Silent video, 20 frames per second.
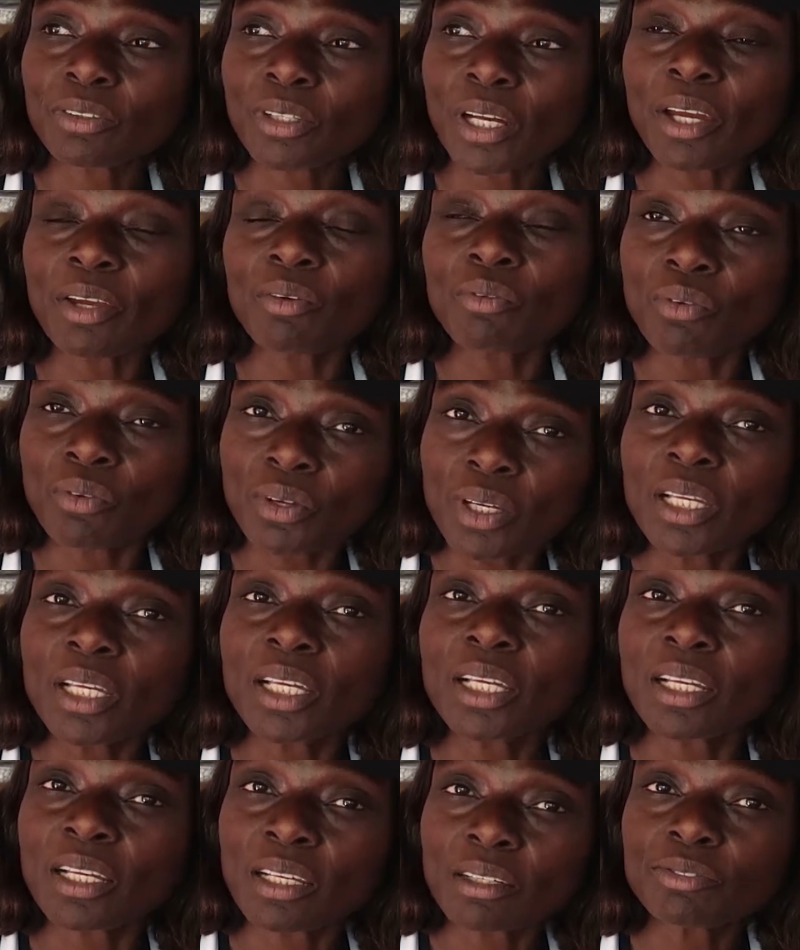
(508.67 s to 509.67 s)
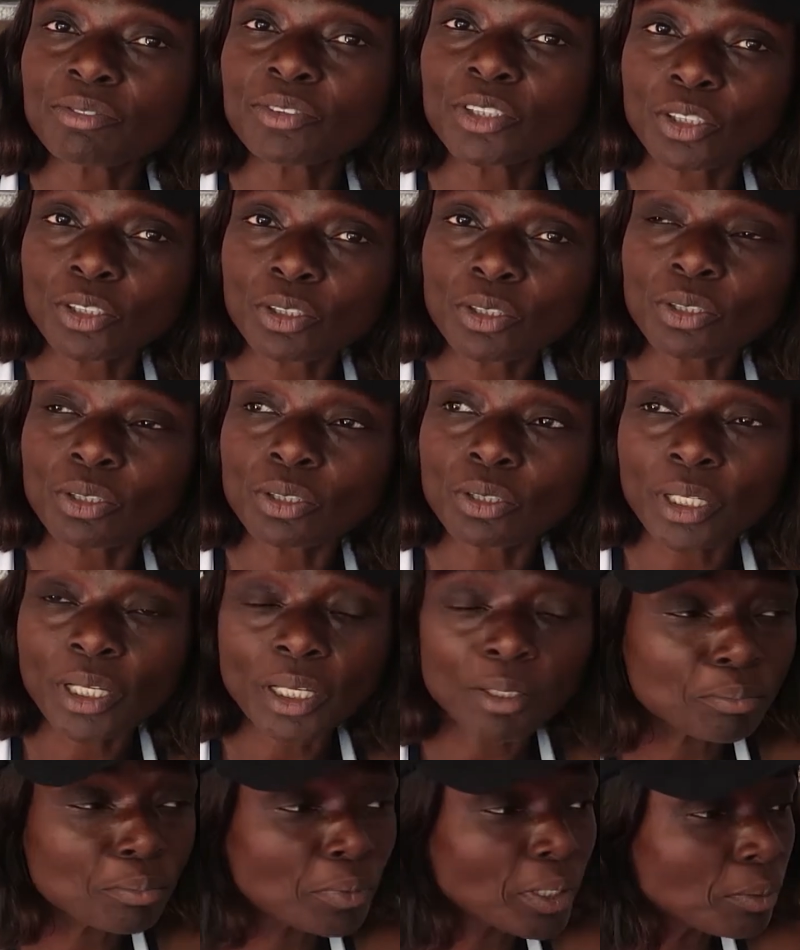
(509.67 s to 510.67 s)
I really love to cook,
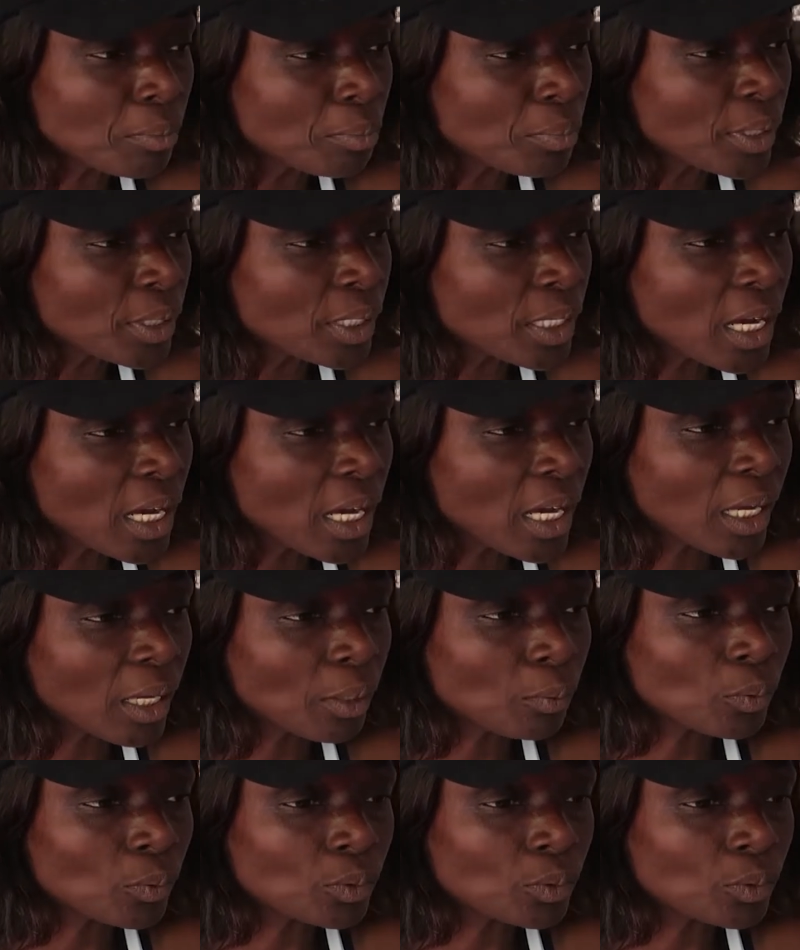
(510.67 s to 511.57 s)
and maybe I